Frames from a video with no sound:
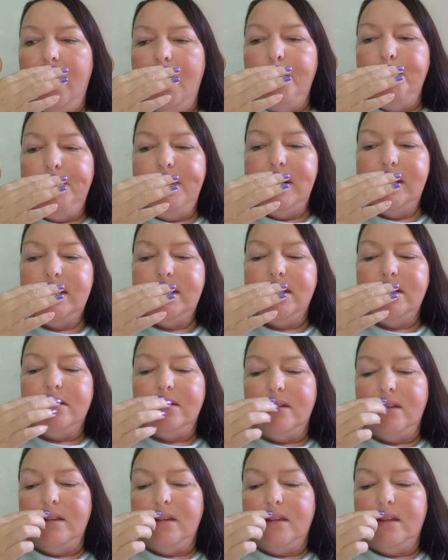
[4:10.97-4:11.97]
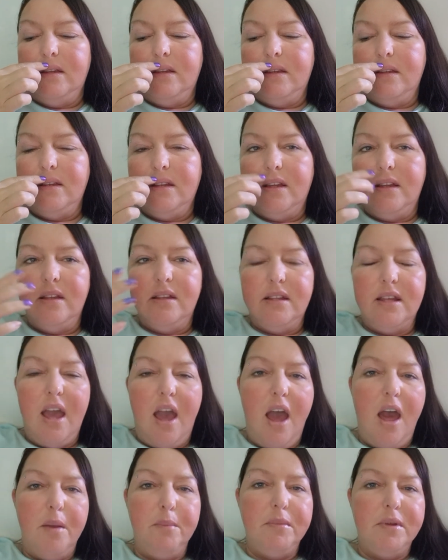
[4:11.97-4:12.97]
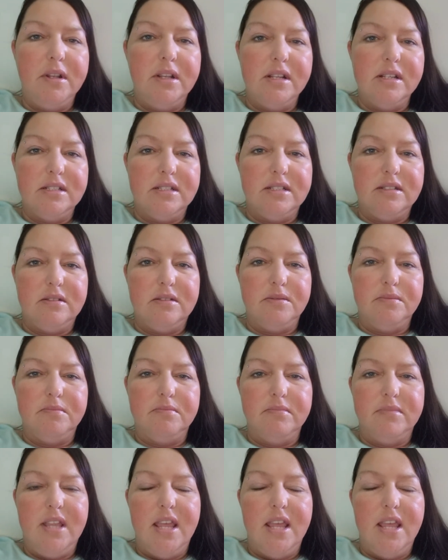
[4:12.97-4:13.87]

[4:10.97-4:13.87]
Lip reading: and basically Carmen is